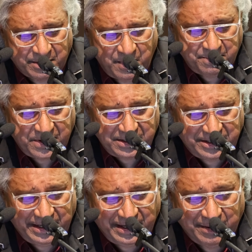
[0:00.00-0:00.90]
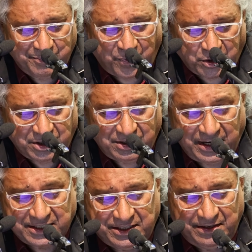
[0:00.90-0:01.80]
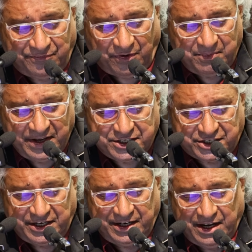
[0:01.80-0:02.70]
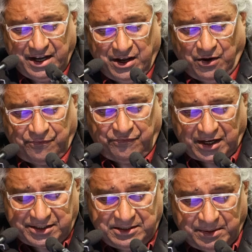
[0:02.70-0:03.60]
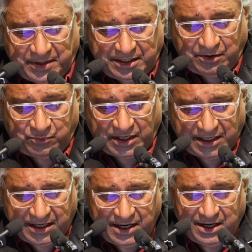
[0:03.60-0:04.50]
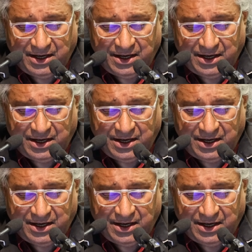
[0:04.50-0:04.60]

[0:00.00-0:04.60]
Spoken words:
remember the important lesson from history of fascism in the world